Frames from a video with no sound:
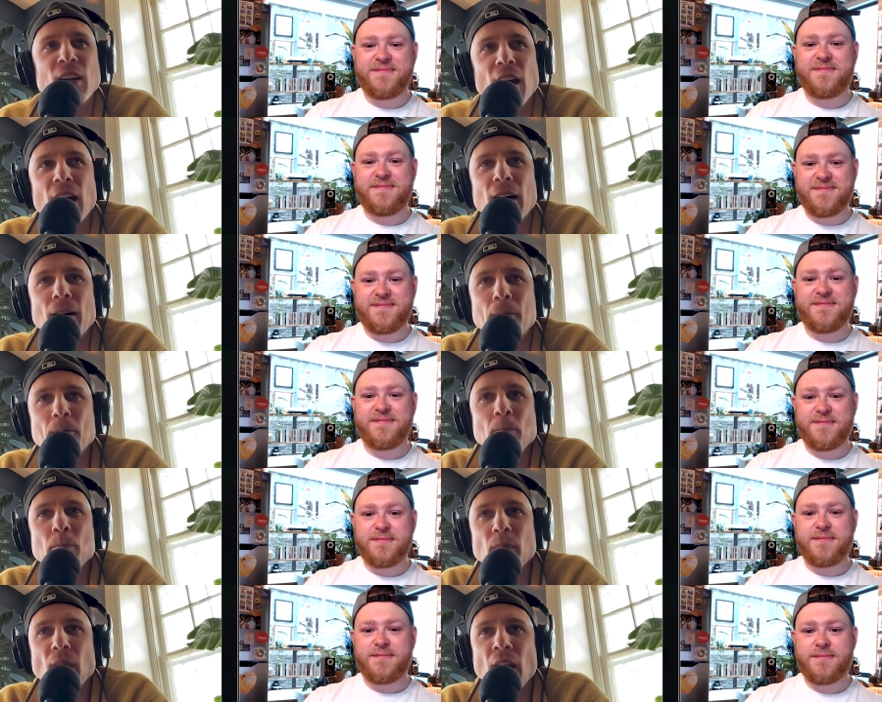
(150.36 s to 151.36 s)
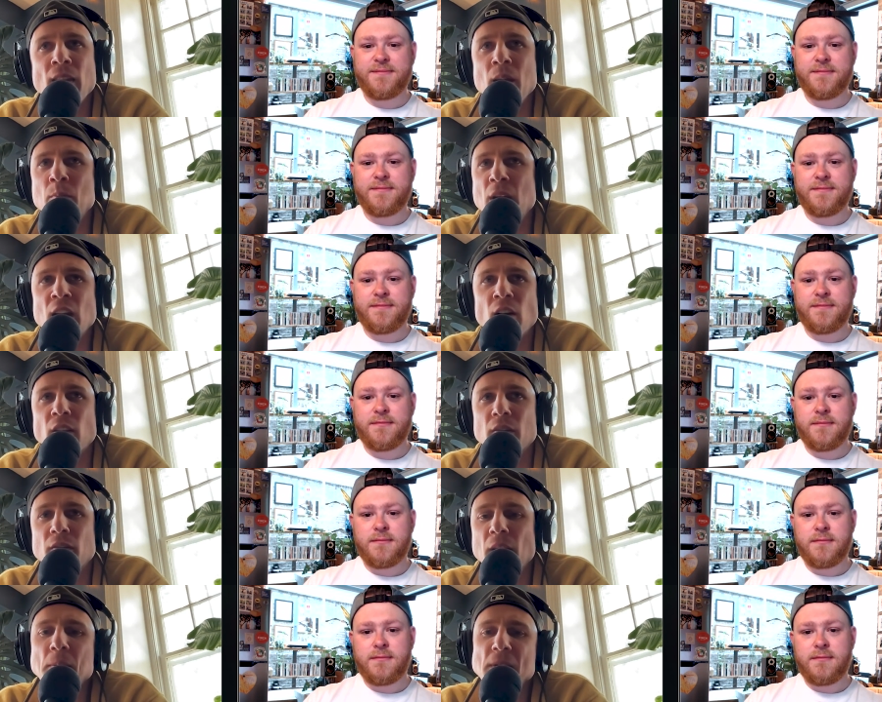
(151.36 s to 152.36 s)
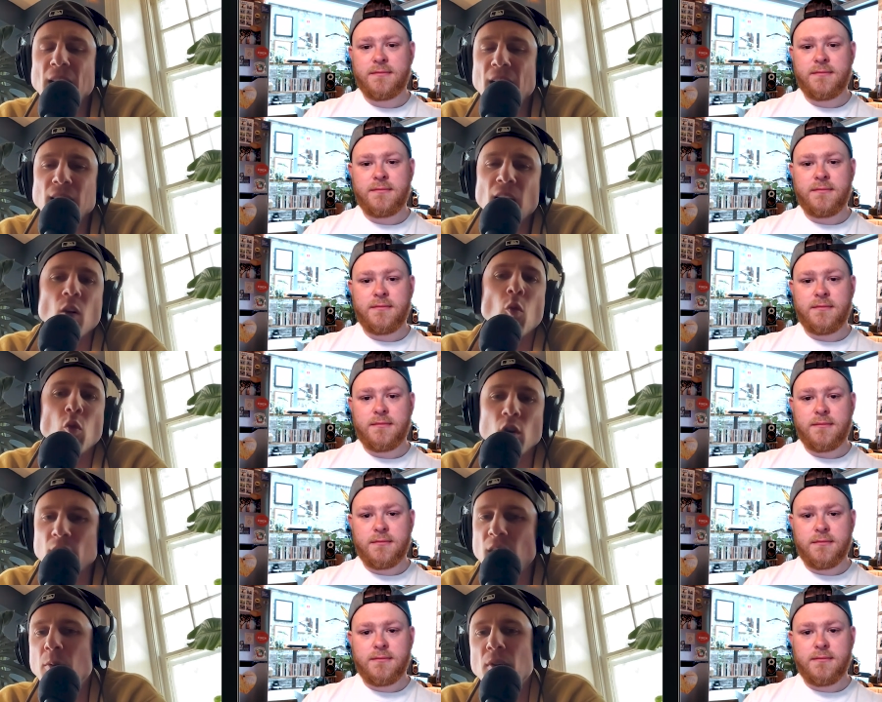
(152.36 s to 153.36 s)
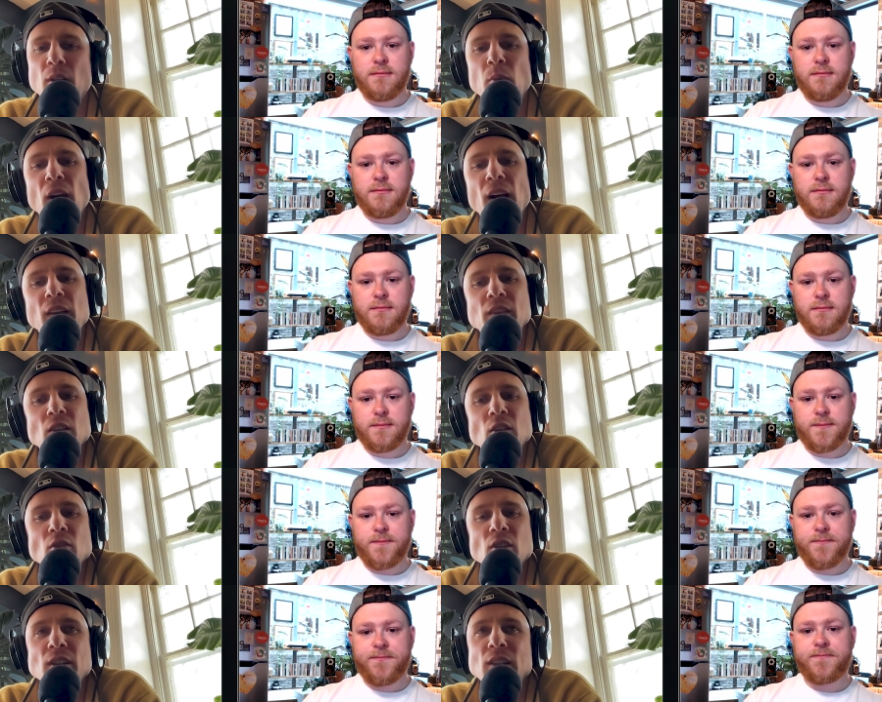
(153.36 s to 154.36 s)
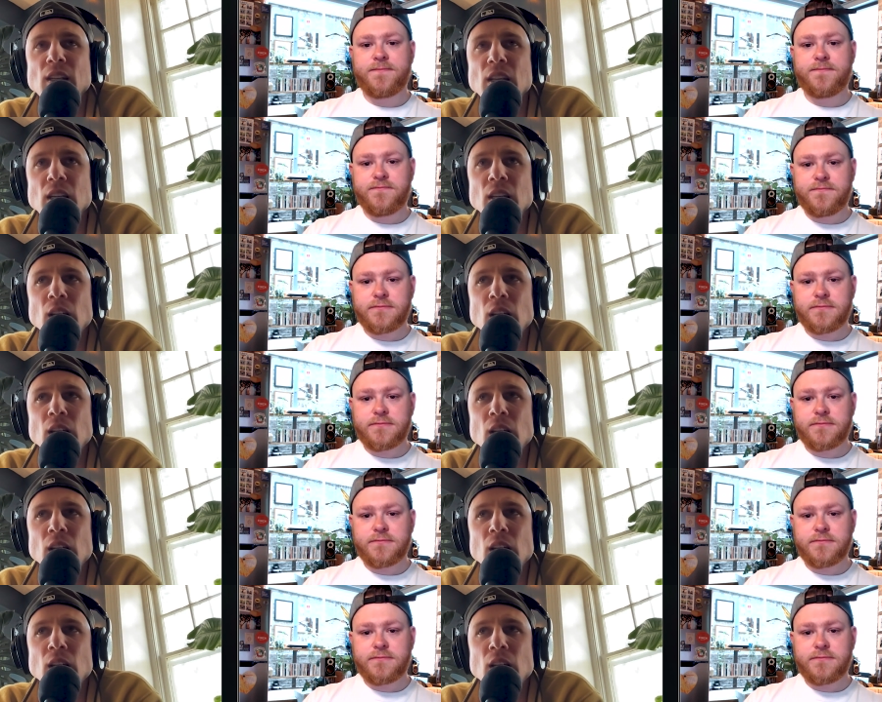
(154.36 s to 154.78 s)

Speaker 1: um, and then being on the flip side, kind of working with the brands, and you just see